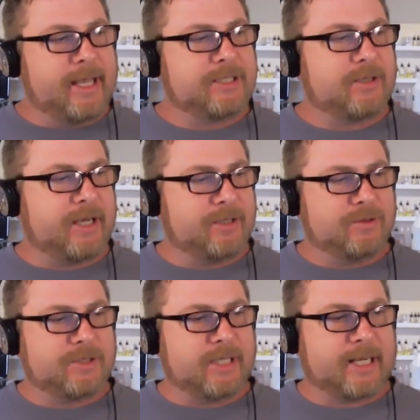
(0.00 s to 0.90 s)
So I
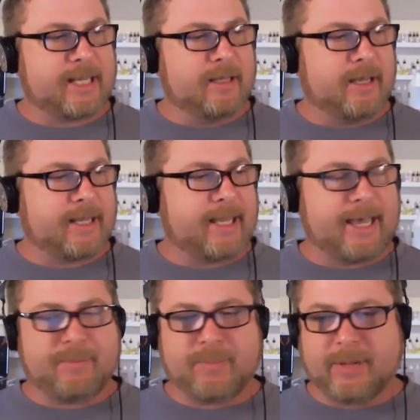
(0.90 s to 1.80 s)
used
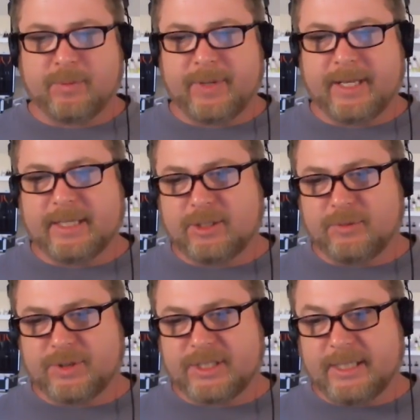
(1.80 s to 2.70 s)
cap peppermint at
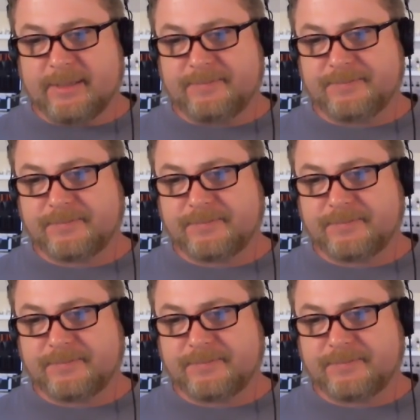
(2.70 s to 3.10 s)
2%,